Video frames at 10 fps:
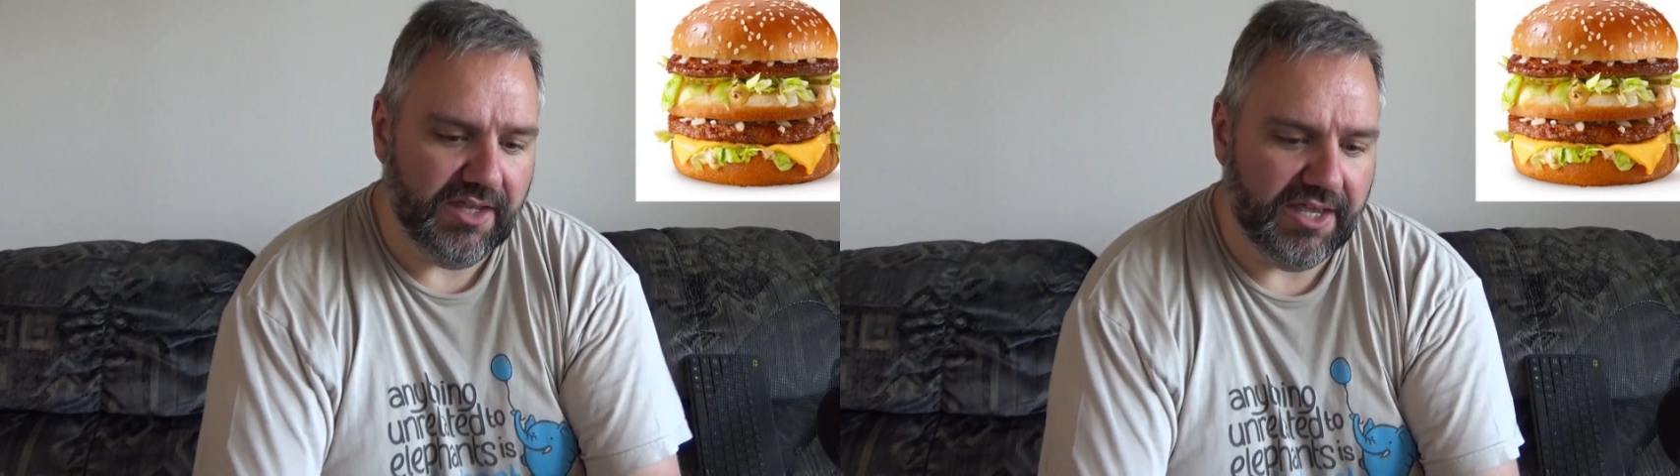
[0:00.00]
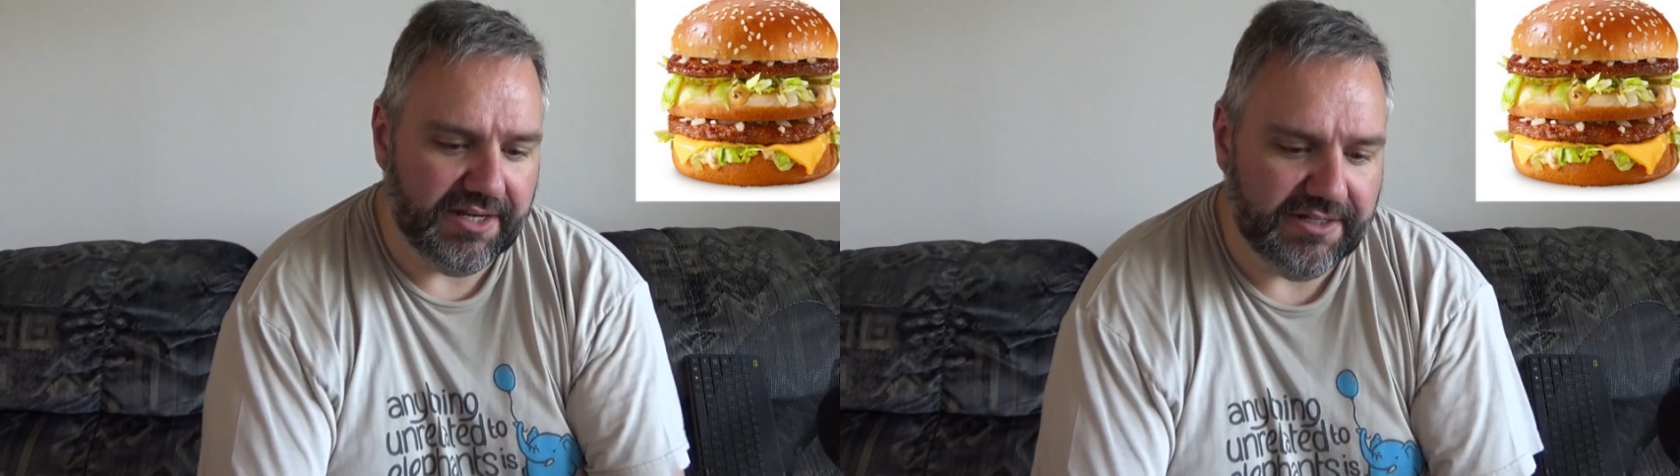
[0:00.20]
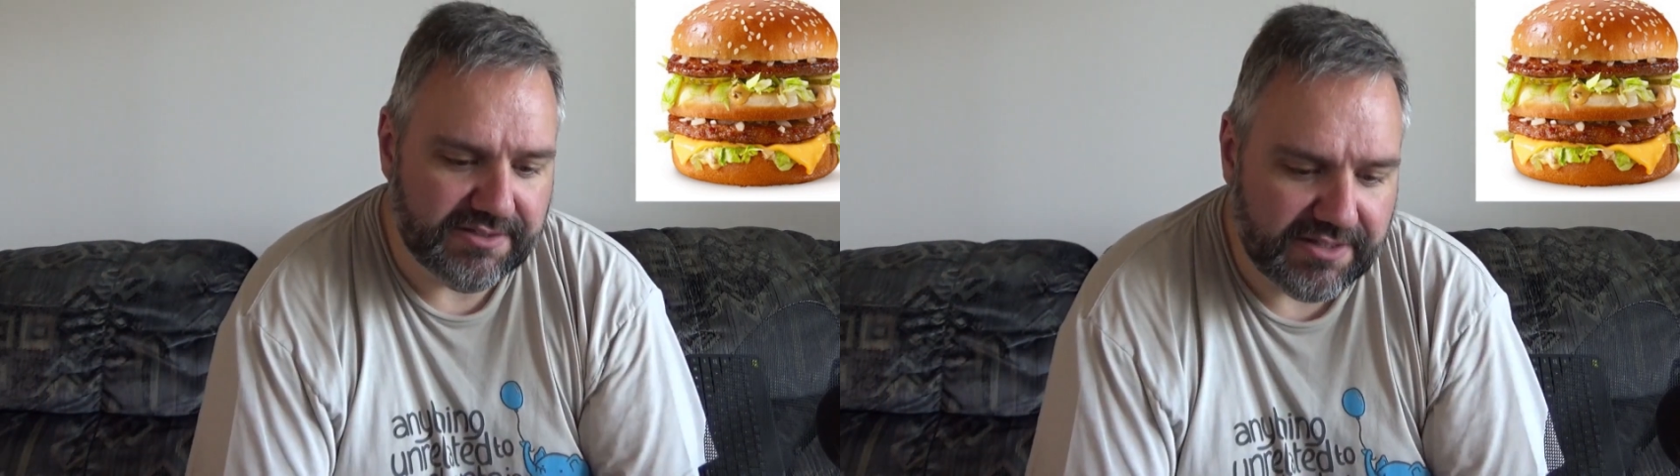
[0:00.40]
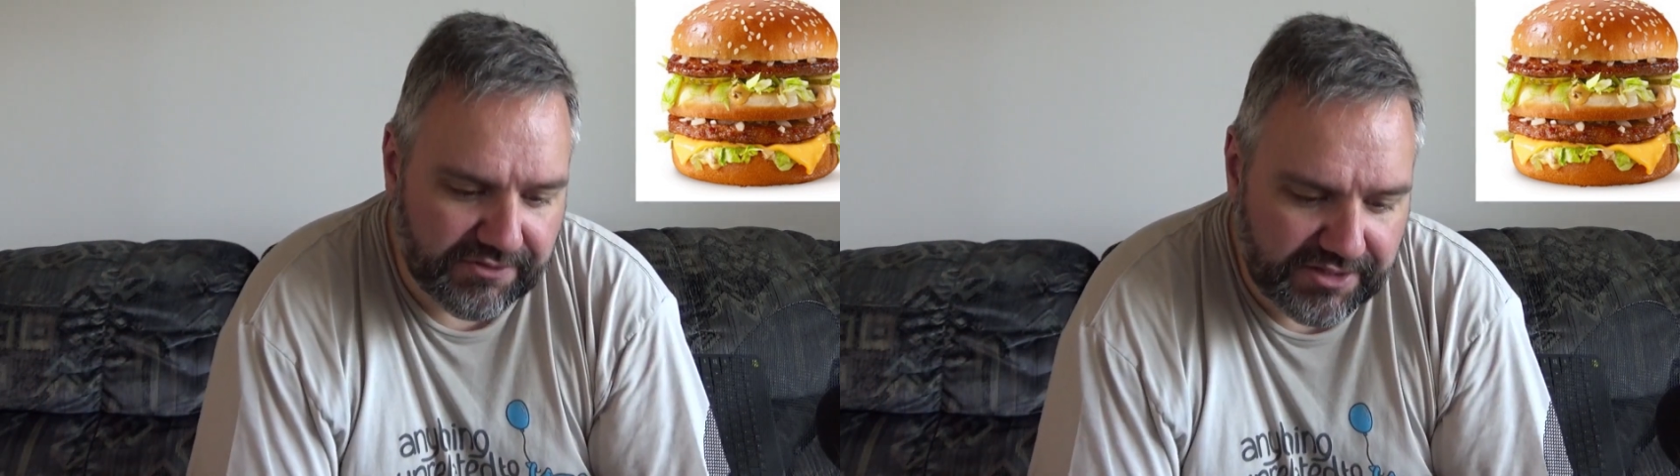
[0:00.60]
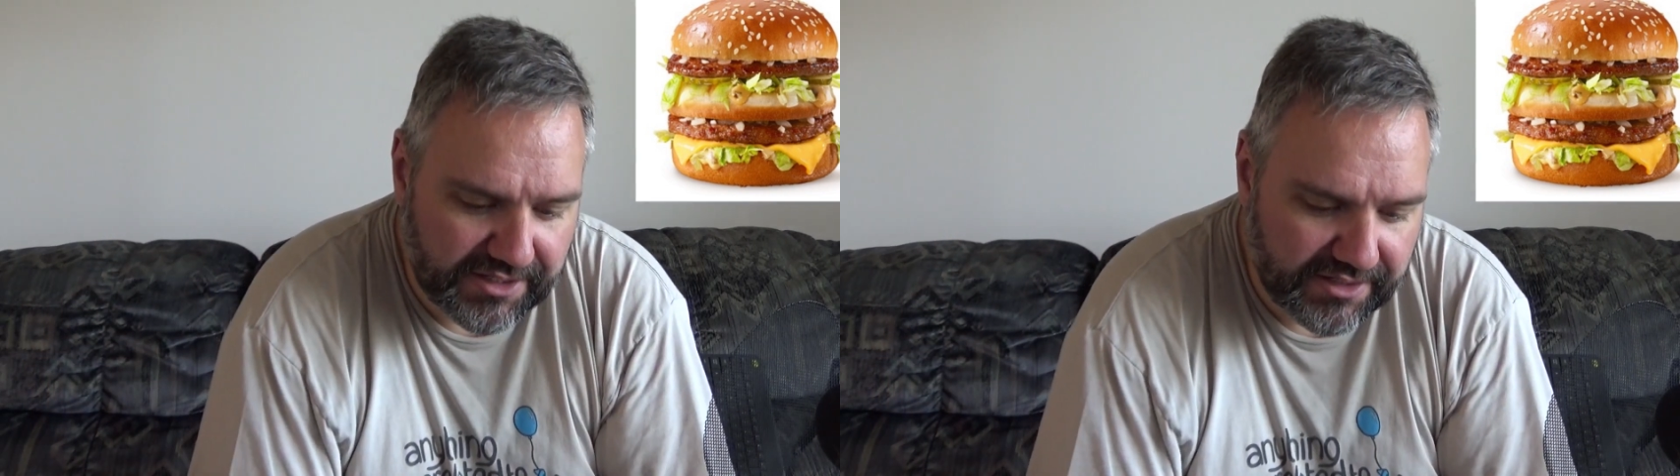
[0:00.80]
And it's
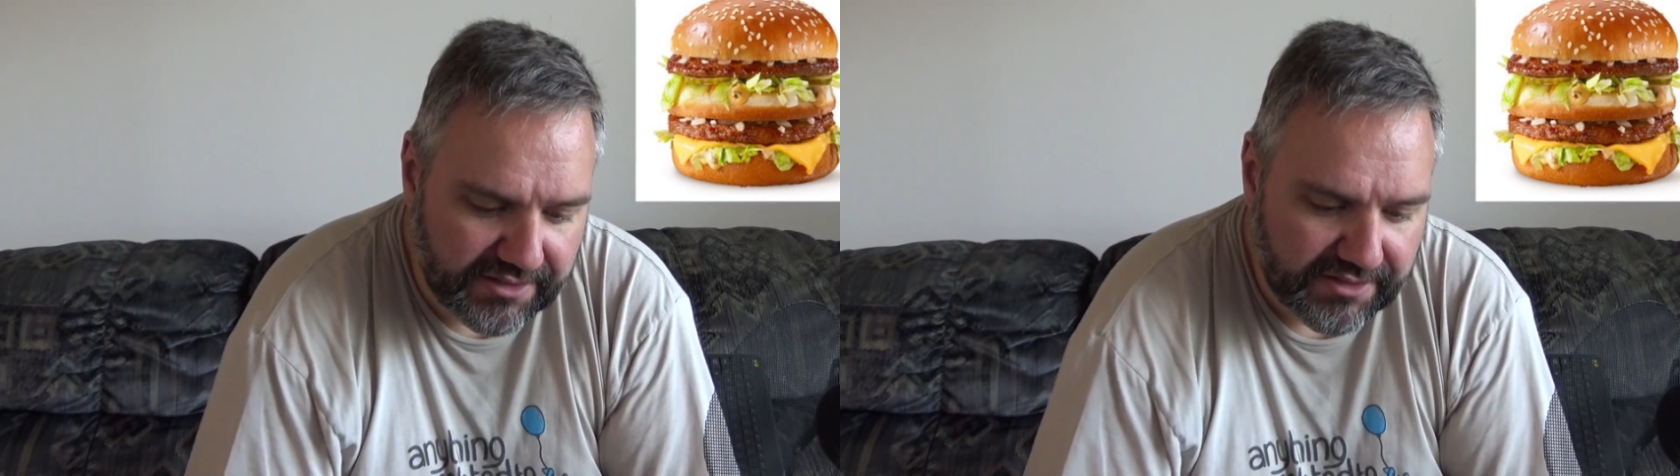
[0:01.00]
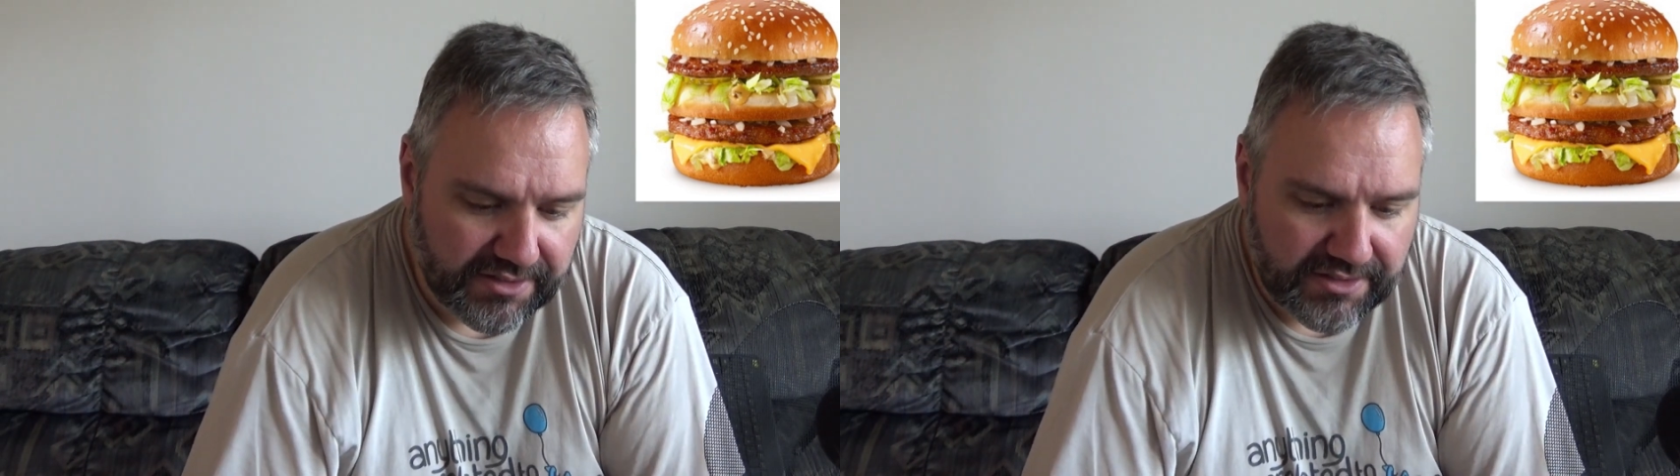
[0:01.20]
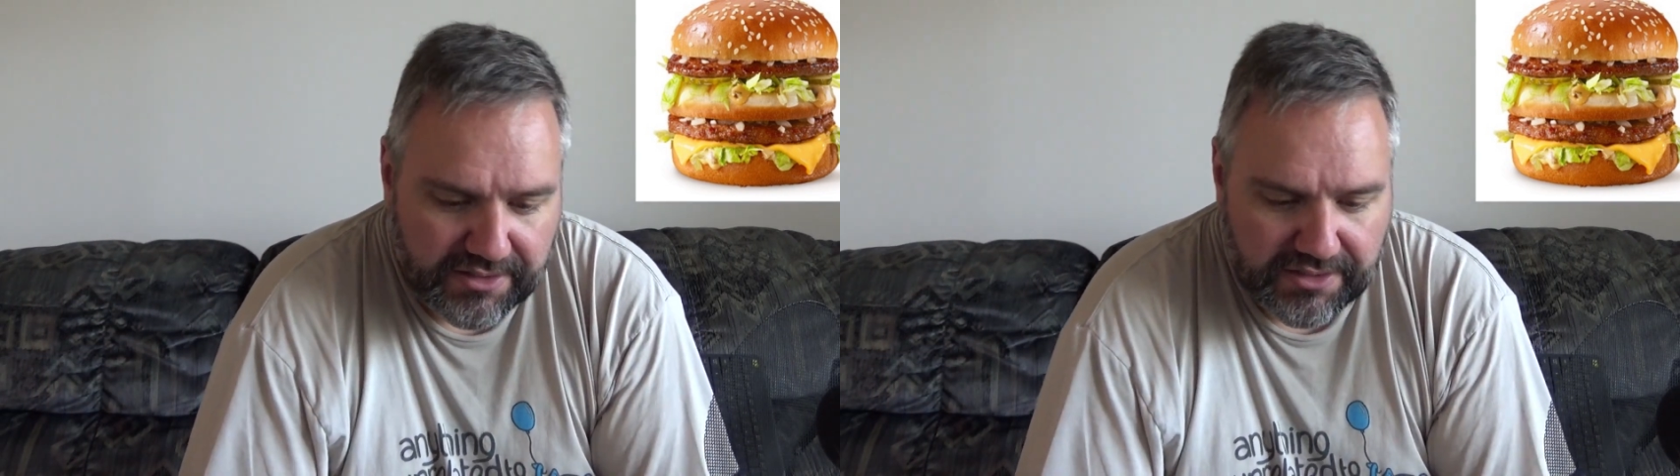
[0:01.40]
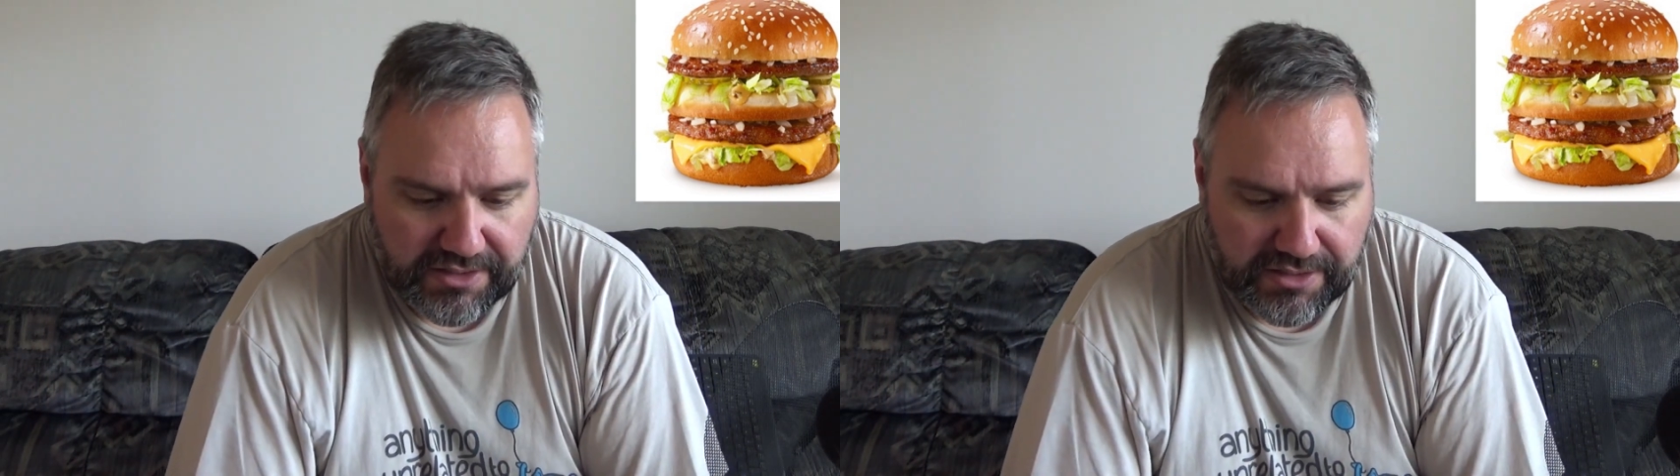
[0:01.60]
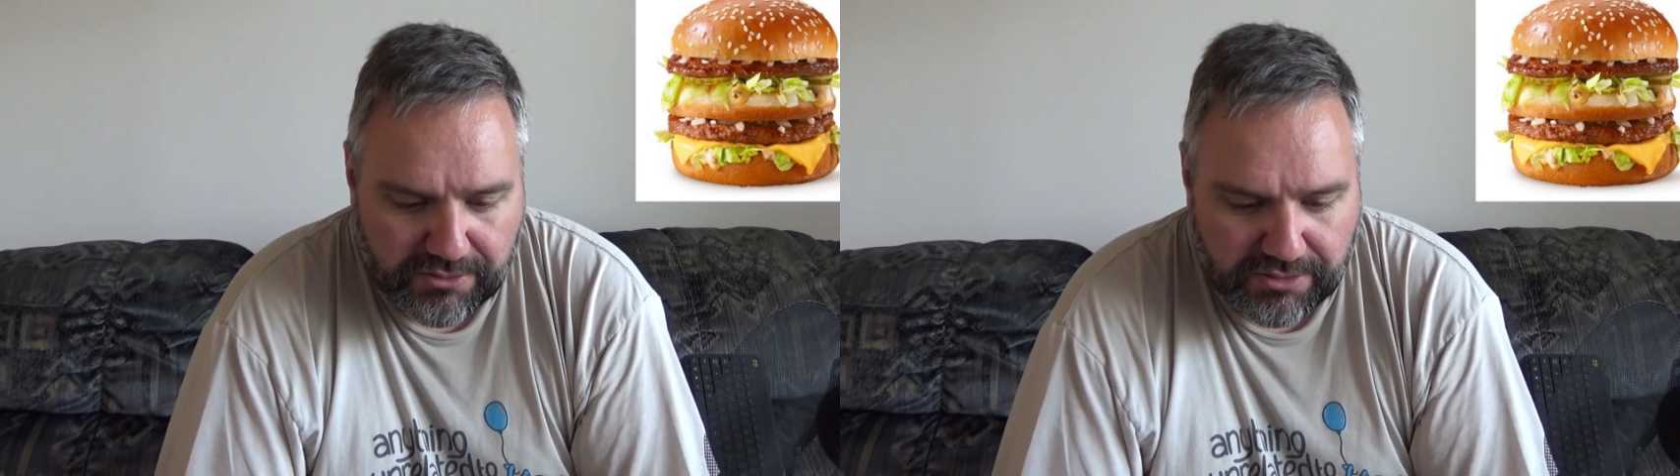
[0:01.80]
everything you